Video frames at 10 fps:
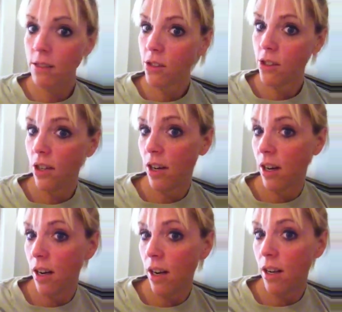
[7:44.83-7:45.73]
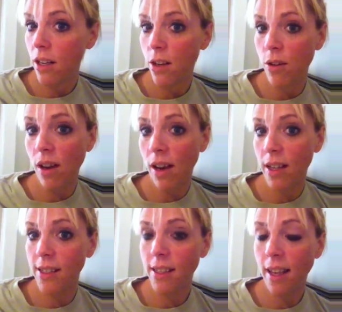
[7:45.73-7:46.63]
Should I not? You
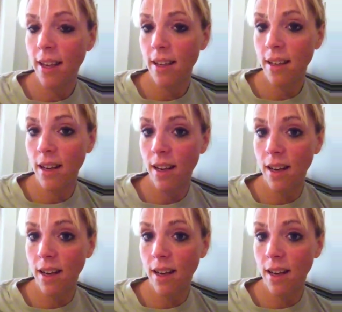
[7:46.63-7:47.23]
guys can